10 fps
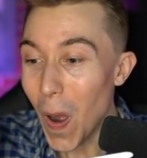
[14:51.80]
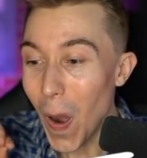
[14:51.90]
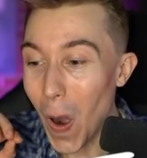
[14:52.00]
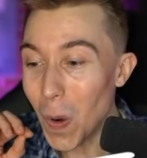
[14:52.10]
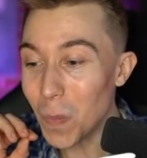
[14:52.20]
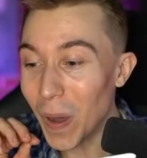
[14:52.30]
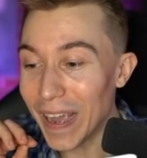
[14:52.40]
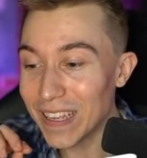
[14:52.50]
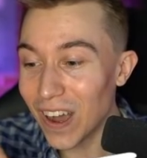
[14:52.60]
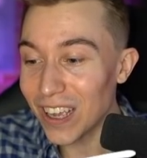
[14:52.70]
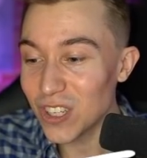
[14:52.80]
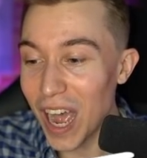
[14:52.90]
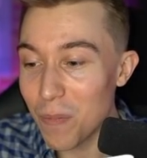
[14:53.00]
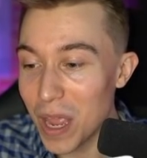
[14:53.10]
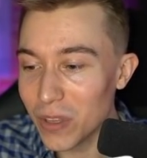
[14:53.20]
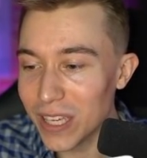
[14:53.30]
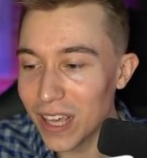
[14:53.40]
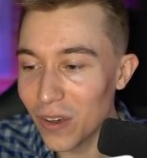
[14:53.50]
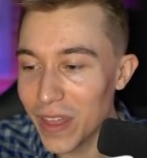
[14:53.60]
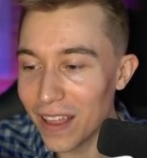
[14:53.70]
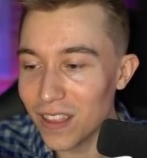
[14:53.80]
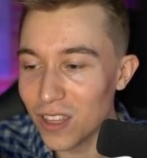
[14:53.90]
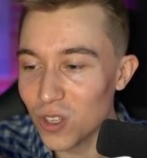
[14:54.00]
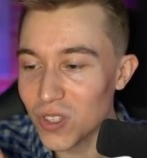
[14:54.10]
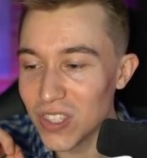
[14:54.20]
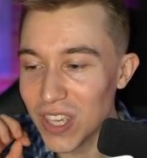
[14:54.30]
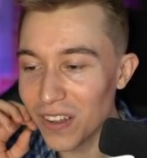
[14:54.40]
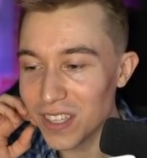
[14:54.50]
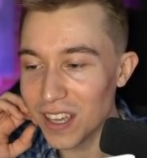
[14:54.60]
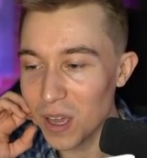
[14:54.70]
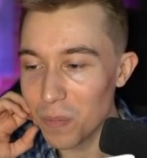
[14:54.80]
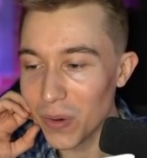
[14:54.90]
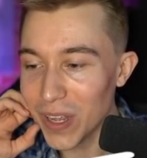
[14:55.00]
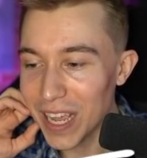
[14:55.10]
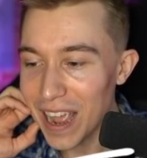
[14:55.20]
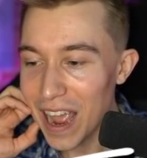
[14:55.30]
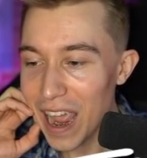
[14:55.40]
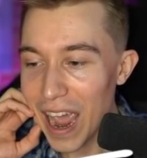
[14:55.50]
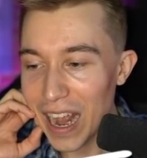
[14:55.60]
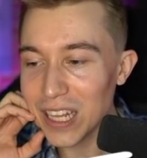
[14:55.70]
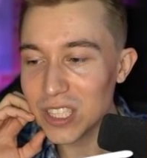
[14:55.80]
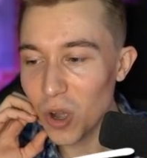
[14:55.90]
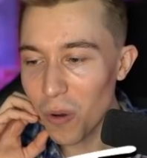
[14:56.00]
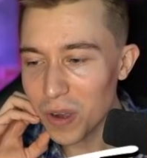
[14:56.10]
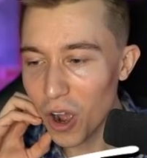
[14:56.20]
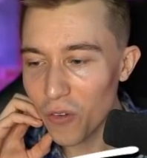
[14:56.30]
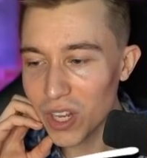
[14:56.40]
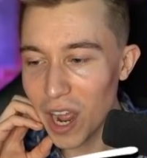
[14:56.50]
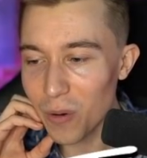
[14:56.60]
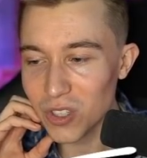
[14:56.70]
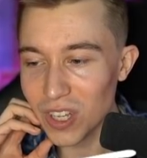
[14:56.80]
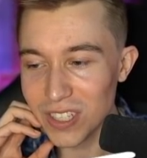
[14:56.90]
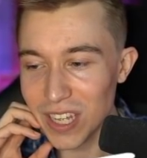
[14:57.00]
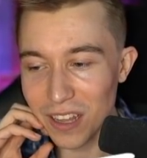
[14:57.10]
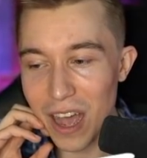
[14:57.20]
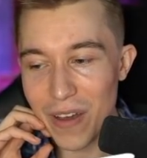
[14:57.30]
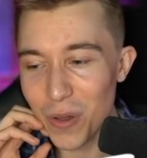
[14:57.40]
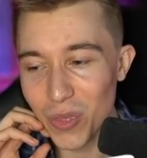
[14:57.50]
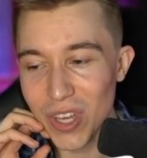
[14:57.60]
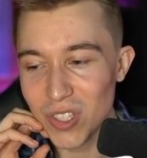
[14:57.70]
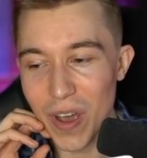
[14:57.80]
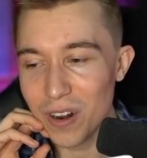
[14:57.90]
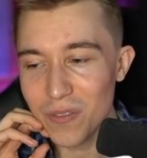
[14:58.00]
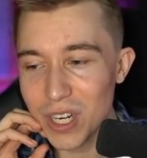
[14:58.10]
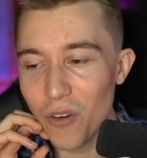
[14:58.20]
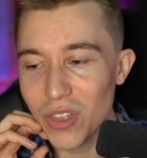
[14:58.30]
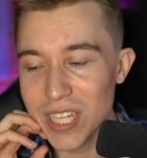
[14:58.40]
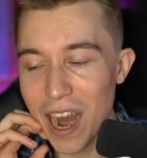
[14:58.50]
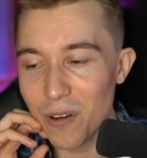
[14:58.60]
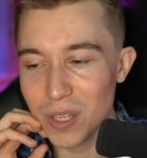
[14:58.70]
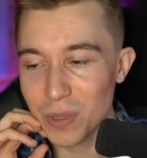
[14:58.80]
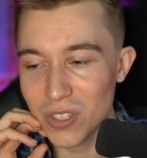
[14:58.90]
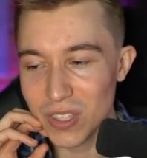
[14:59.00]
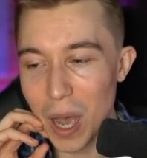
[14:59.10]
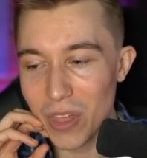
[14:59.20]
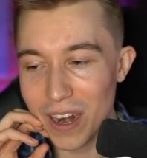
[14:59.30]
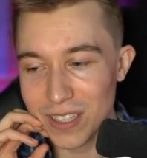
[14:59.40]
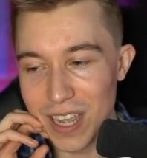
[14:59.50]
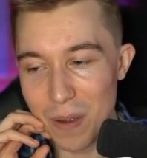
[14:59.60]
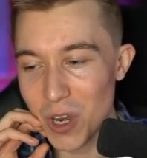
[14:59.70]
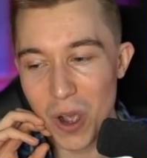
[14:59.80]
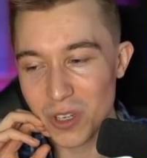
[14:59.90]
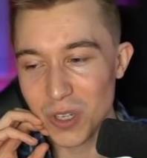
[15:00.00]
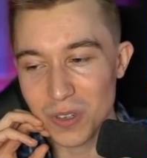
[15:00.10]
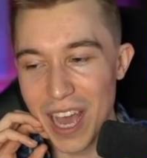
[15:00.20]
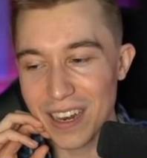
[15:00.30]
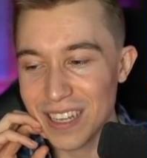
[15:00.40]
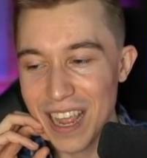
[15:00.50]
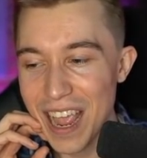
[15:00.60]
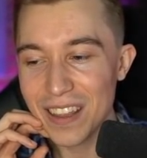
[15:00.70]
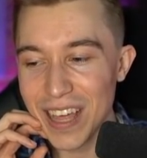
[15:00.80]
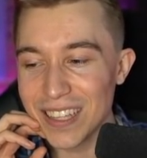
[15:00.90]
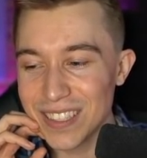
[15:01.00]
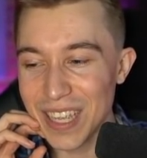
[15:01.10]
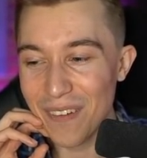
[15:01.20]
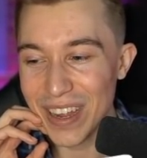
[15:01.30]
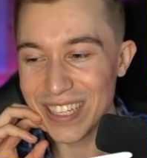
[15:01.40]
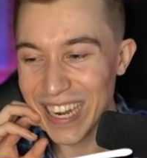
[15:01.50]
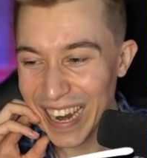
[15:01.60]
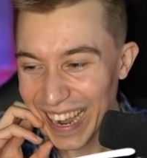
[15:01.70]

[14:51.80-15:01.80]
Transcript: Oh my gosh, I'm able to kill that and then use the Skeleton King ability. And I don't know if the Night Witch is going to stay alive. I don't think so. I don't even know if the tower is able to stop that in time. No, dude, that's damage.